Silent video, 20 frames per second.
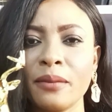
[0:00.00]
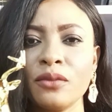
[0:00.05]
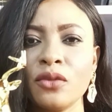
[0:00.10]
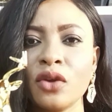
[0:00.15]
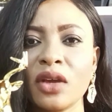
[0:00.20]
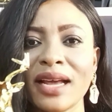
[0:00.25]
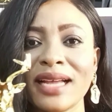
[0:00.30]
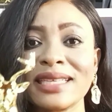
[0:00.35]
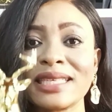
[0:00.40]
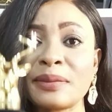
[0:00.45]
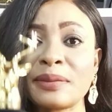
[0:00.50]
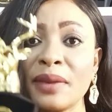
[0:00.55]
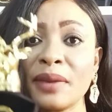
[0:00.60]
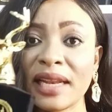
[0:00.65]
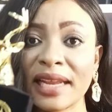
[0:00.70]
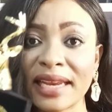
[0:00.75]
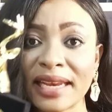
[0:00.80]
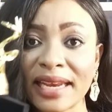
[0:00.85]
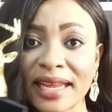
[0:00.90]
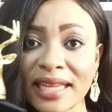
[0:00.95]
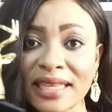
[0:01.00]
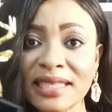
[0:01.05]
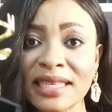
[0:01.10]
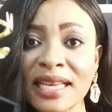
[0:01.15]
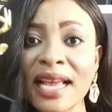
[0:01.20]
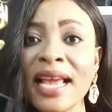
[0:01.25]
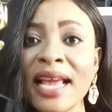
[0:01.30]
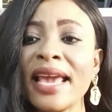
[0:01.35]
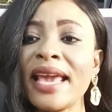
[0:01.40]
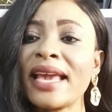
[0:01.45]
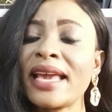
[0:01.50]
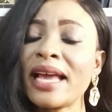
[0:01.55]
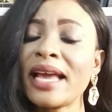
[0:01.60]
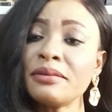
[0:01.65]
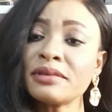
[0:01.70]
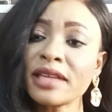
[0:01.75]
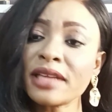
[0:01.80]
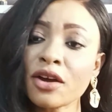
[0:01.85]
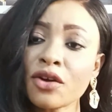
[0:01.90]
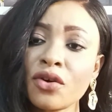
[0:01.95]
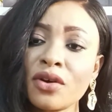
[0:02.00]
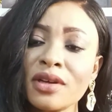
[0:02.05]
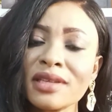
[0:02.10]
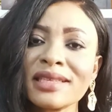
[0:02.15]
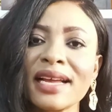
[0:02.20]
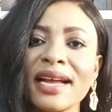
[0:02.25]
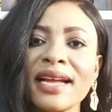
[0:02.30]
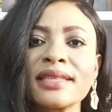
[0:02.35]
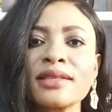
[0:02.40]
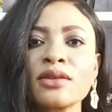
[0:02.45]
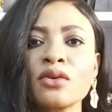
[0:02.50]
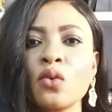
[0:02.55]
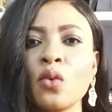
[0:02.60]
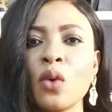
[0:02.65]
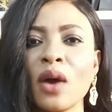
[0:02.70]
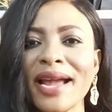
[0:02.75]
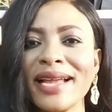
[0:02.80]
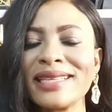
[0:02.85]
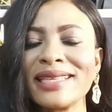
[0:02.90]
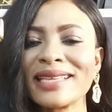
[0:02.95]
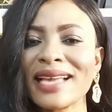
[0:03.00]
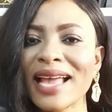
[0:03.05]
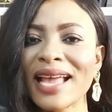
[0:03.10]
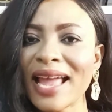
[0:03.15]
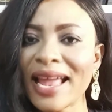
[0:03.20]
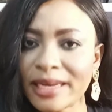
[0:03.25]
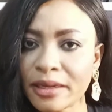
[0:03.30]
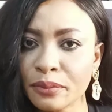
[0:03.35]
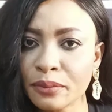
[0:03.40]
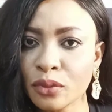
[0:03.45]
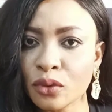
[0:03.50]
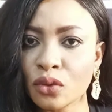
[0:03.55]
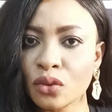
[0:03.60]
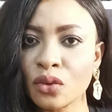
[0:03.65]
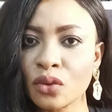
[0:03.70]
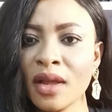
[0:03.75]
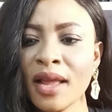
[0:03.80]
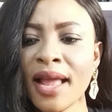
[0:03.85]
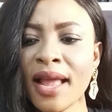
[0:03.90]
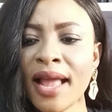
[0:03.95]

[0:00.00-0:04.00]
you can smell in it. It comes across as quite edible.